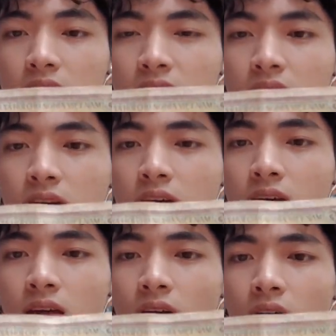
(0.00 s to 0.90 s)
the
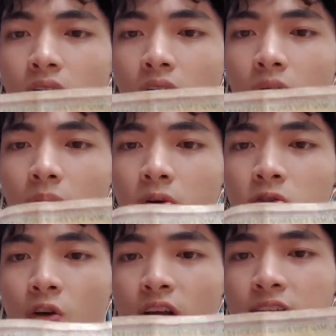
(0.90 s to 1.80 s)

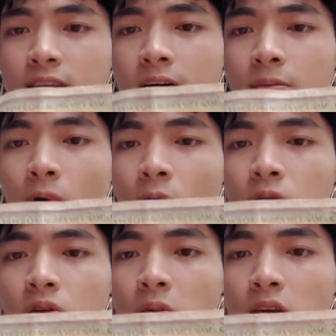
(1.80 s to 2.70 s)
portrait of Ho
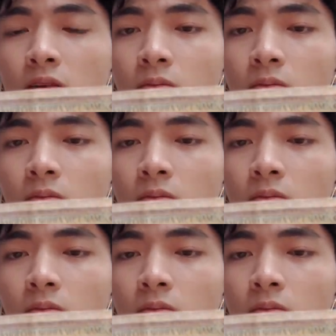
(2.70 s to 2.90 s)
Chi Minh,